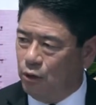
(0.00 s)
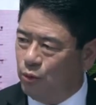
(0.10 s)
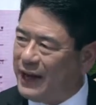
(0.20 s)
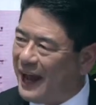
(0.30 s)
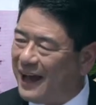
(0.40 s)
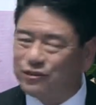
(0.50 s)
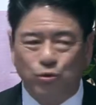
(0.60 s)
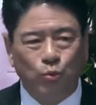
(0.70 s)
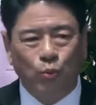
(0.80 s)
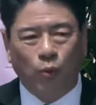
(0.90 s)
When asked,
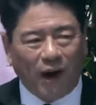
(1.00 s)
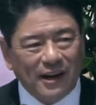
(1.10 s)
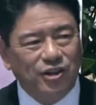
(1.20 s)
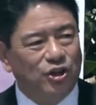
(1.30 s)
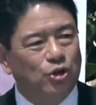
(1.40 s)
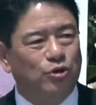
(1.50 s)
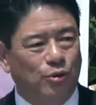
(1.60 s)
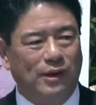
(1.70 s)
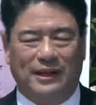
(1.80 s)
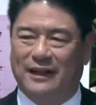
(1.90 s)
"Why are you
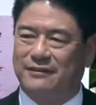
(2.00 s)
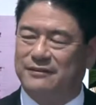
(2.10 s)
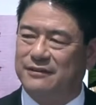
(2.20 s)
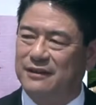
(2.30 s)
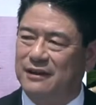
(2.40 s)
doing this?"